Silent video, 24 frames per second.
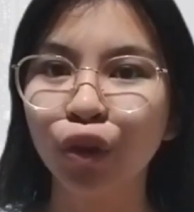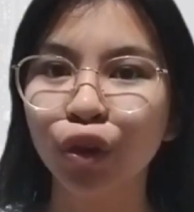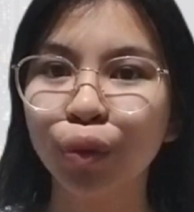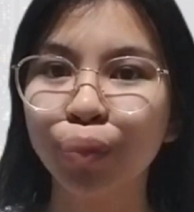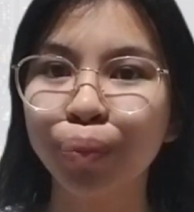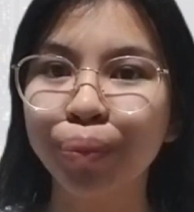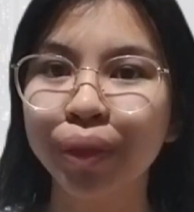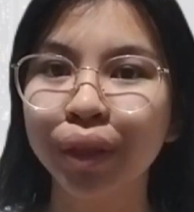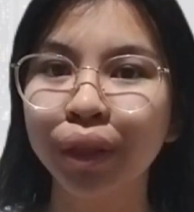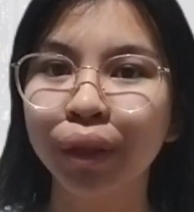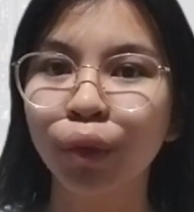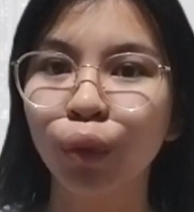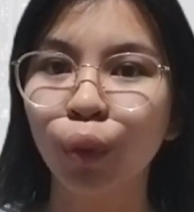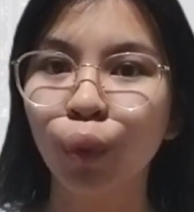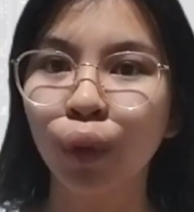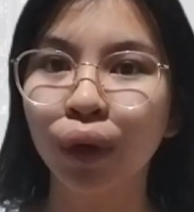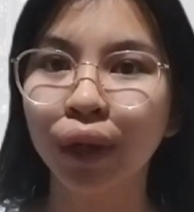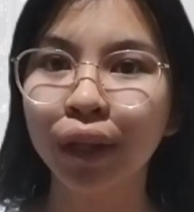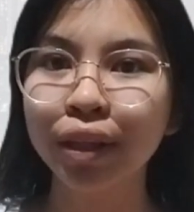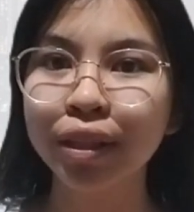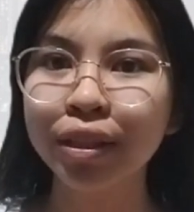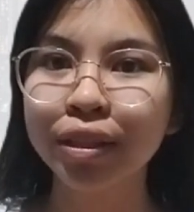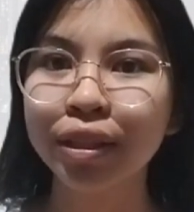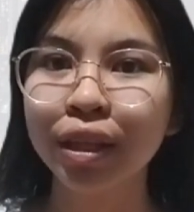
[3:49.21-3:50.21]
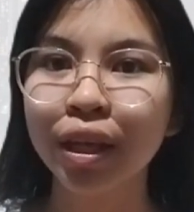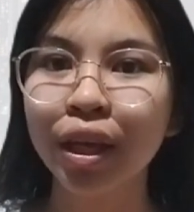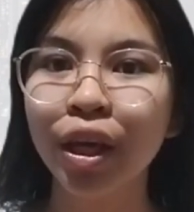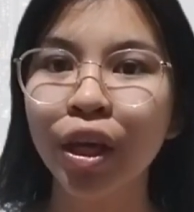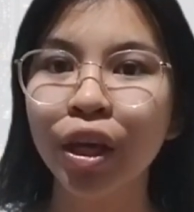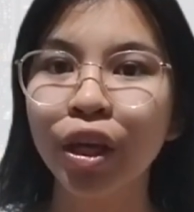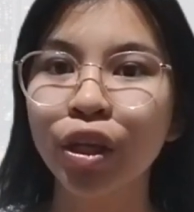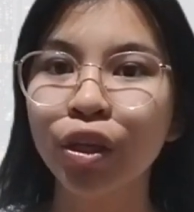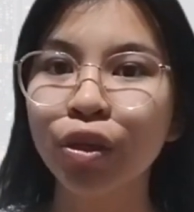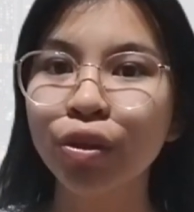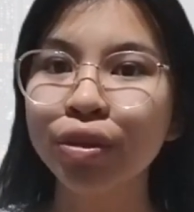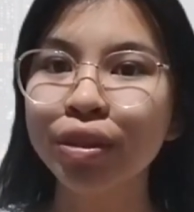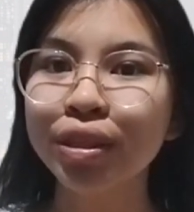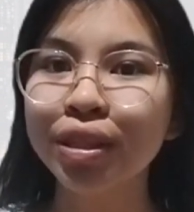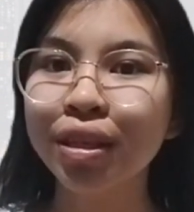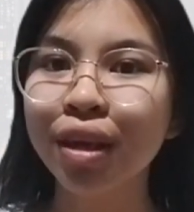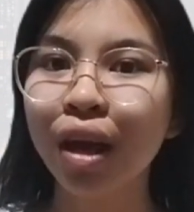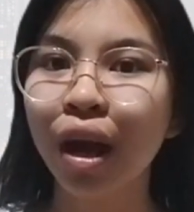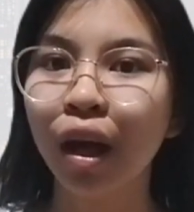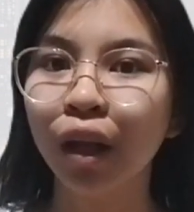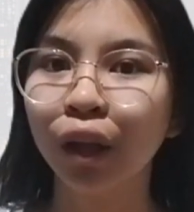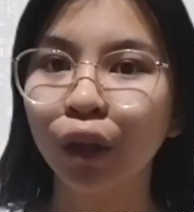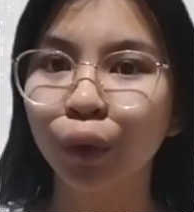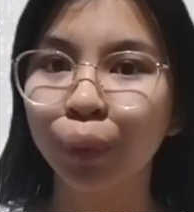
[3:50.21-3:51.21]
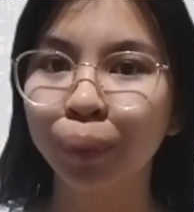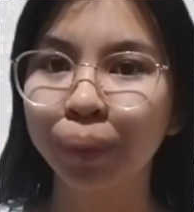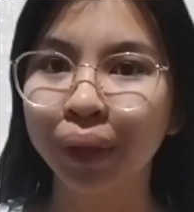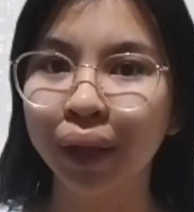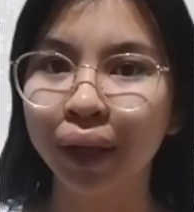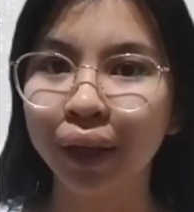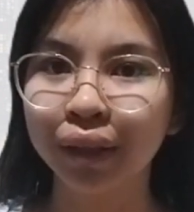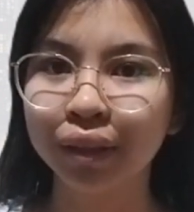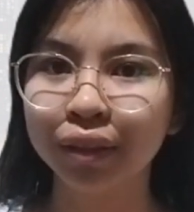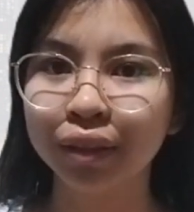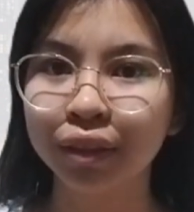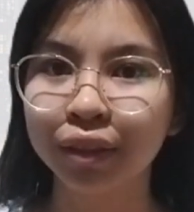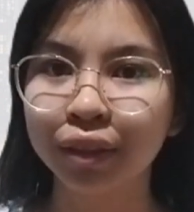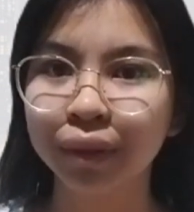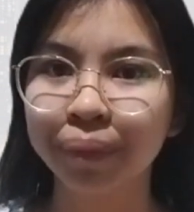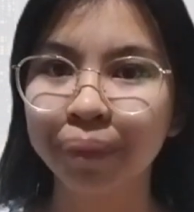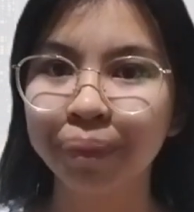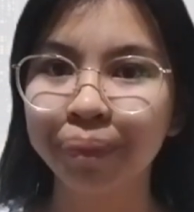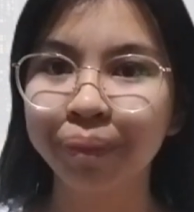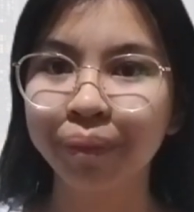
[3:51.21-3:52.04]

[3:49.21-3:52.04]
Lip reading: to build walls using hollow blocks.